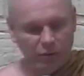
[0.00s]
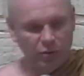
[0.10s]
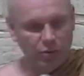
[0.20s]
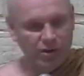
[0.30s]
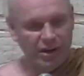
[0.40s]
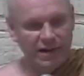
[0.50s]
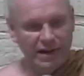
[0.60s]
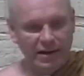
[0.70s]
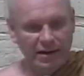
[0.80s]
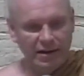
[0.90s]
you breathe
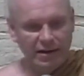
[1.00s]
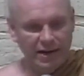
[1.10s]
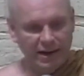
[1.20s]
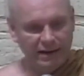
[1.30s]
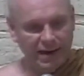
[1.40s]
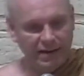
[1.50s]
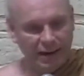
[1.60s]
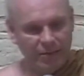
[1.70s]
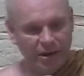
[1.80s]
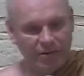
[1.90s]
in. And then
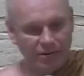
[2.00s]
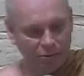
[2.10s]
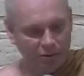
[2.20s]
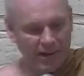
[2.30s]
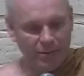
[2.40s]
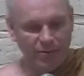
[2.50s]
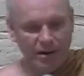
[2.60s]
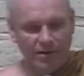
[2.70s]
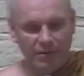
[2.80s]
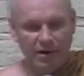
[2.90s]
that breath, with that
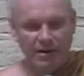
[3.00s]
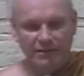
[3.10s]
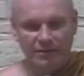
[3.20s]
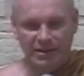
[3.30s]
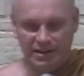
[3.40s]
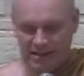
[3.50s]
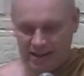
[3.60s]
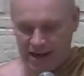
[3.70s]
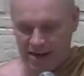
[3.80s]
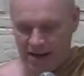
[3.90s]
breath, mindfulness is
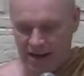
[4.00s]
there.